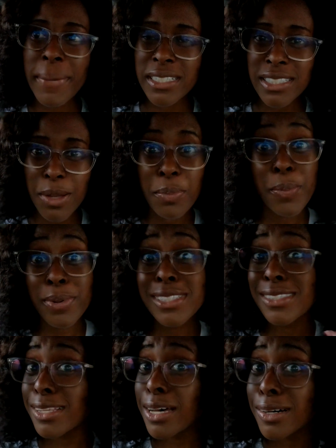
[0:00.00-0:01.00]
but some people
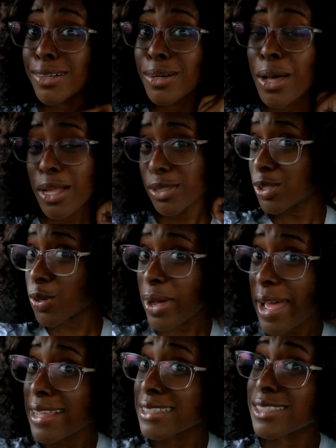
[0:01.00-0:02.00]
still
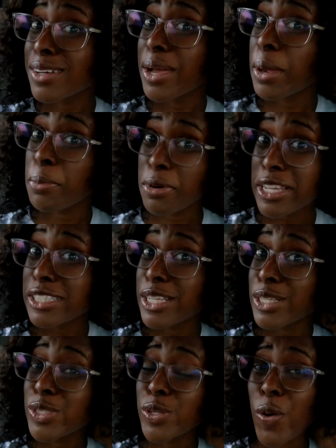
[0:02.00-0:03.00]
do it and still embrace
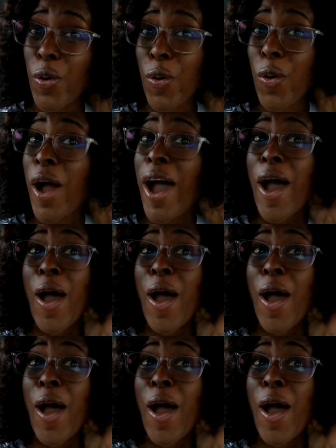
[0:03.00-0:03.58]
it. So